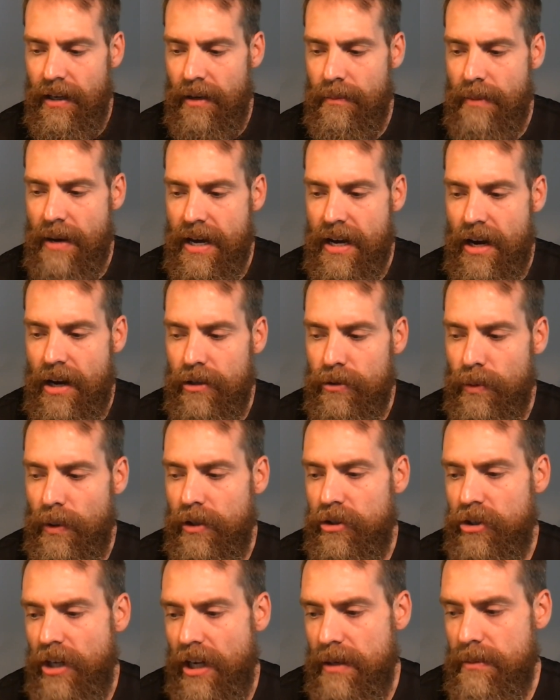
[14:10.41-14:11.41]
by
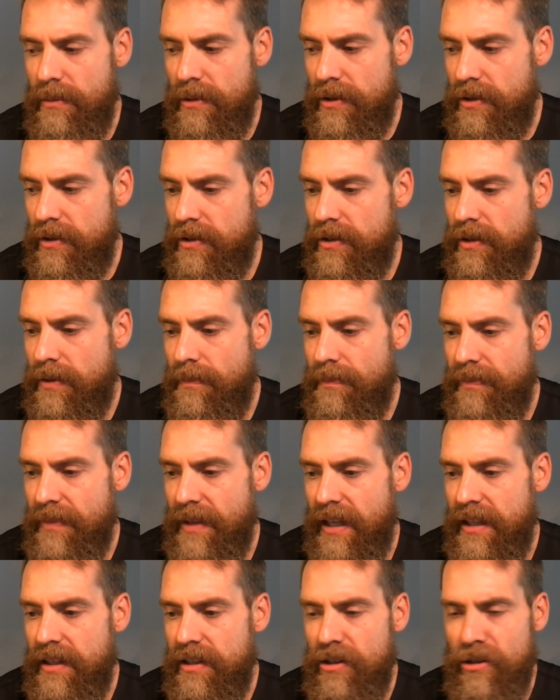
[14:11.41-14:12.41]
Oswald Chambers,
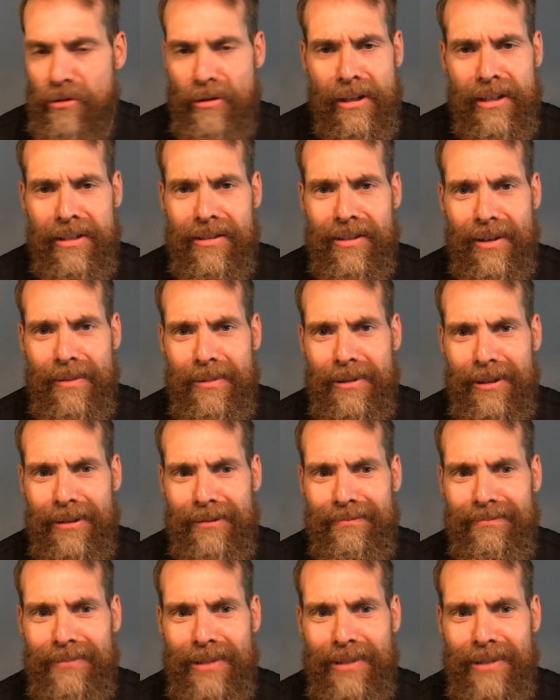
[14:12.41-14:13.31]
and then just reading scripture.